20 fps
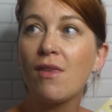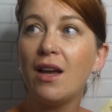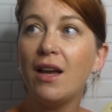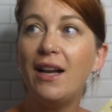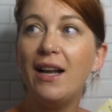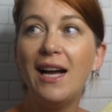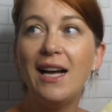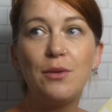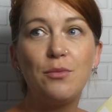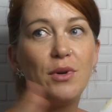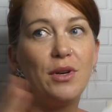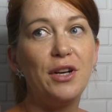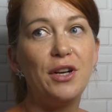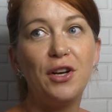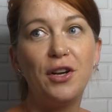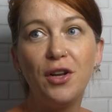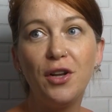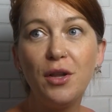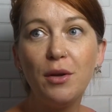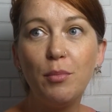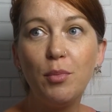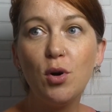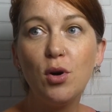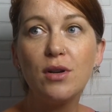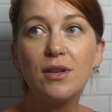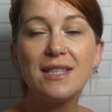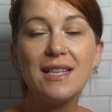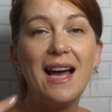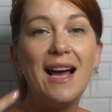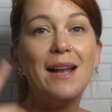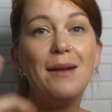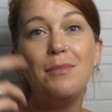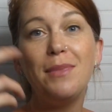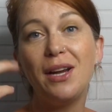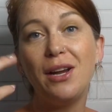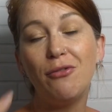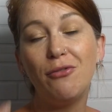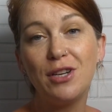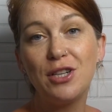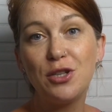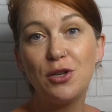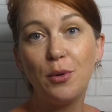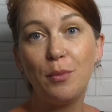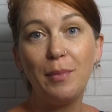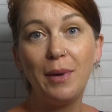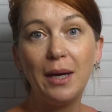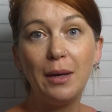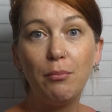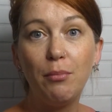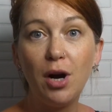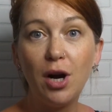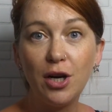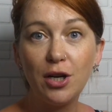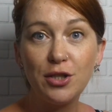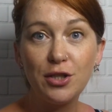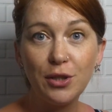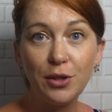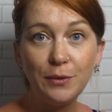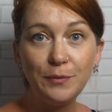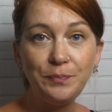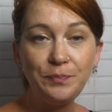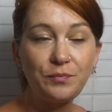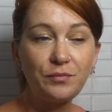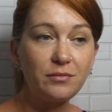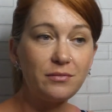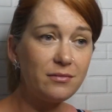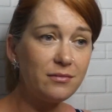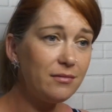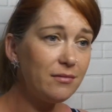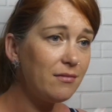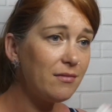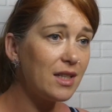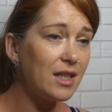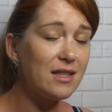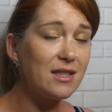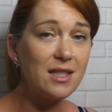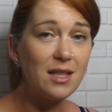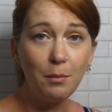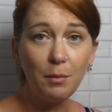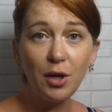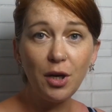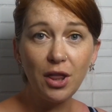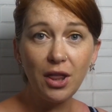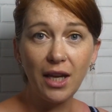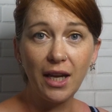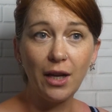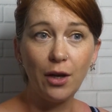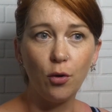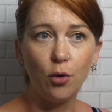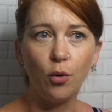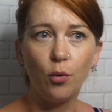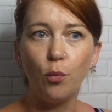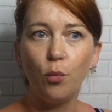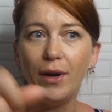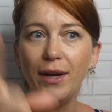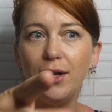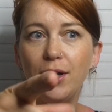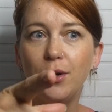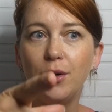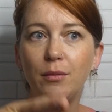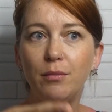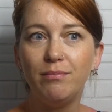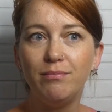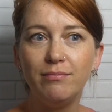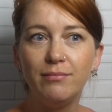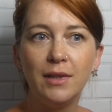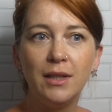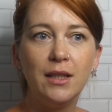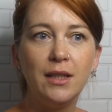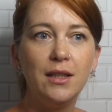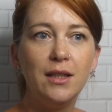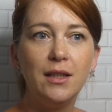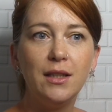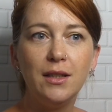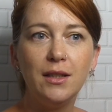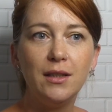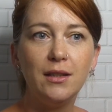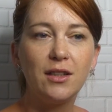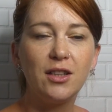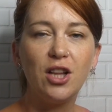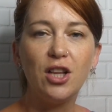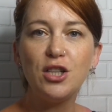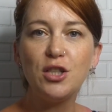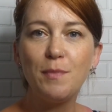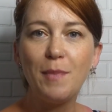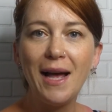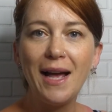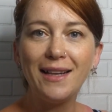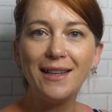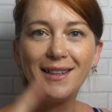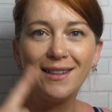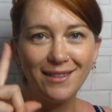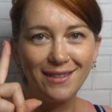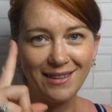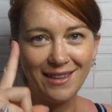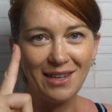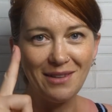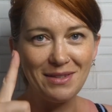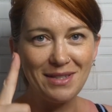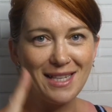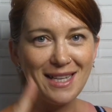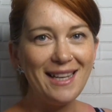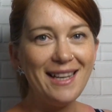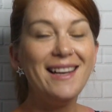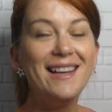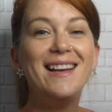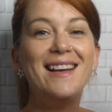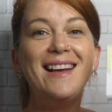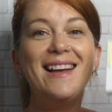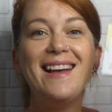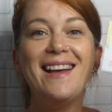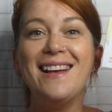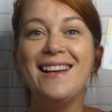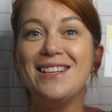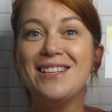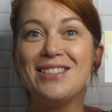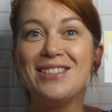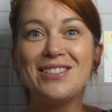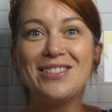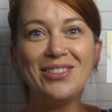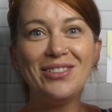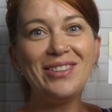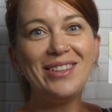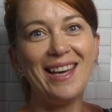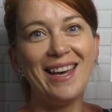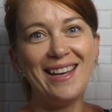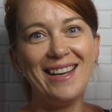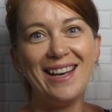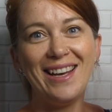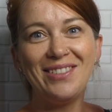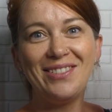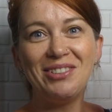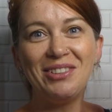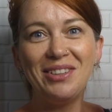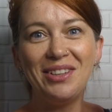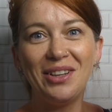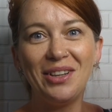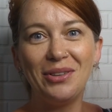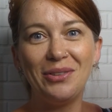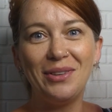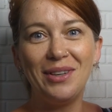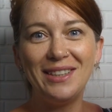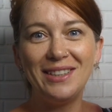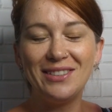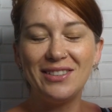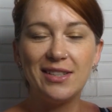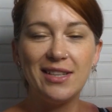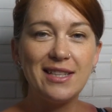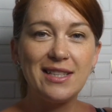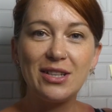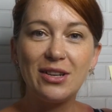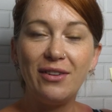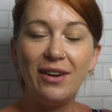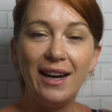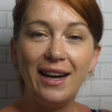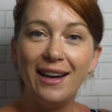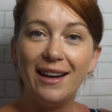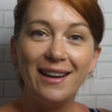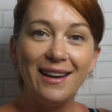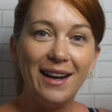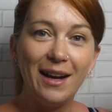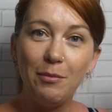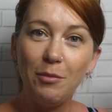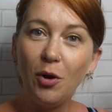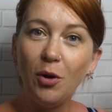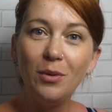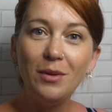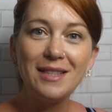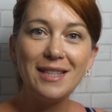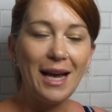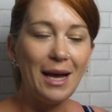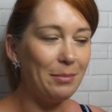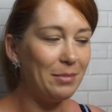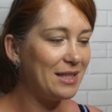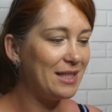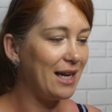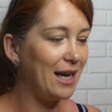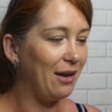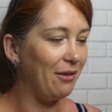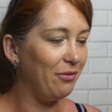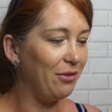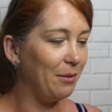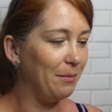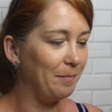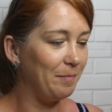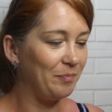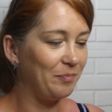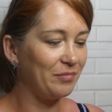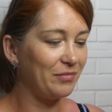I had one in another box, and my original pink parcel summer thing or winter clutch bag. That was it. So yay, I've got another one. So that's great. I'm always happy to have them.